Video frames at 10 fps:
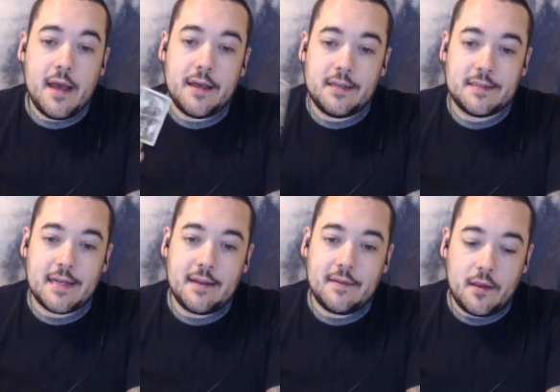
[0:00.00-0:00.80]
and
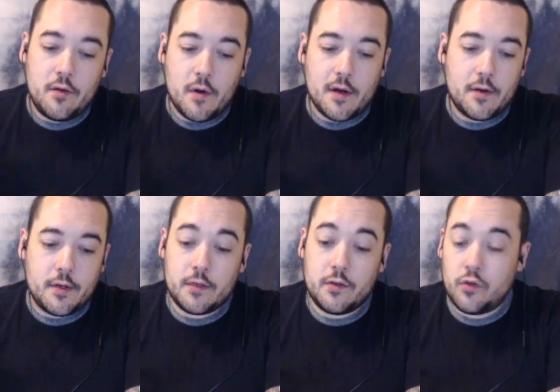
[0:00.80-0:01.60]
deciding that you are
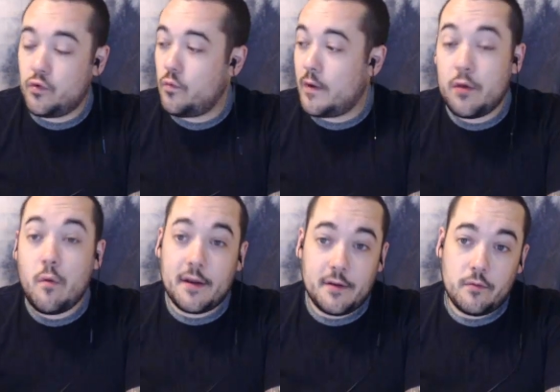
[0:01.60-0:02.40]
going to do what you
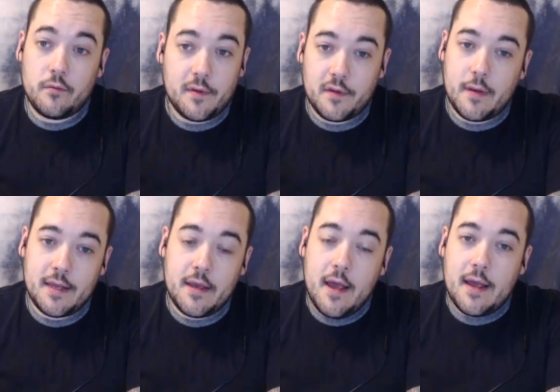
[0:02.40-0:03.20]
want to do with your money